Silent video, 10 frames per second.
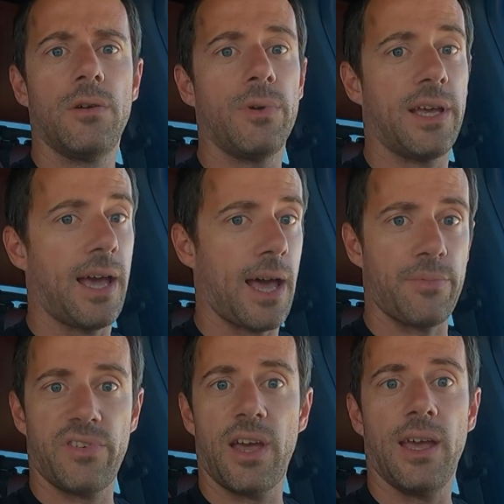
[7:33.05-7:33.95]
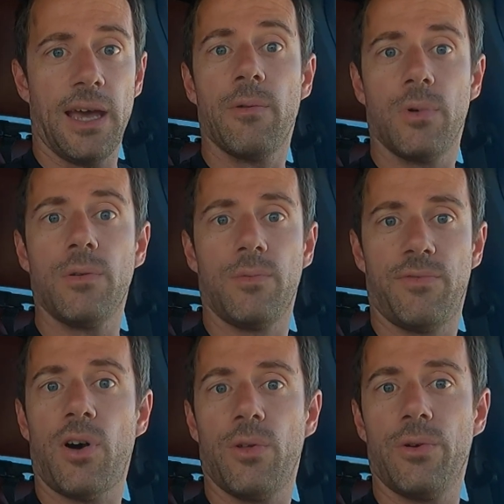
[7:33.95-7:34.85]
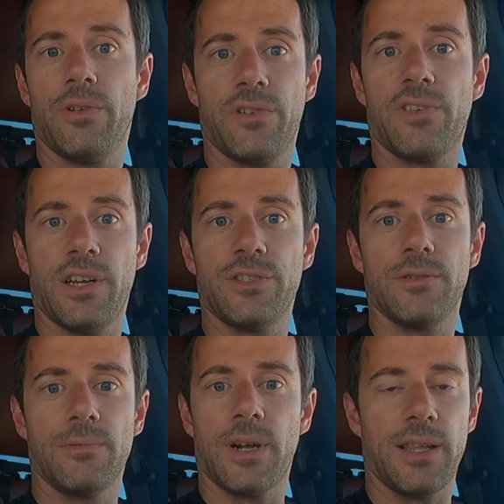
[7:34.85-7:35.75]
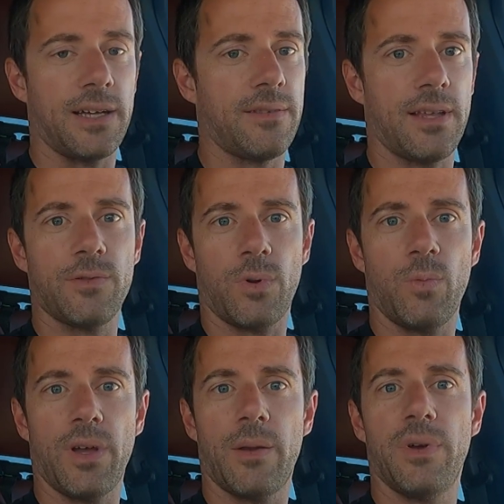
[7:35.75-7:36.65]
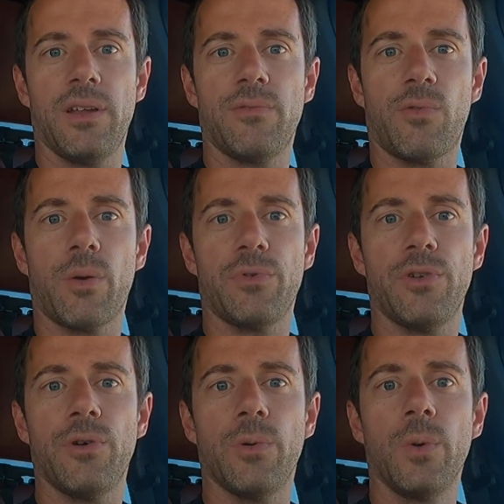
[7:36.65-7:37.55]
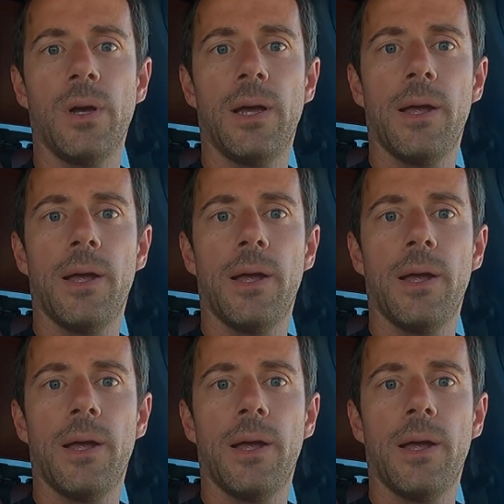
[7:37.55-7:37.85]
We kept saying, yeah, we'll follow you to the station, right? That's what we had been informed to do.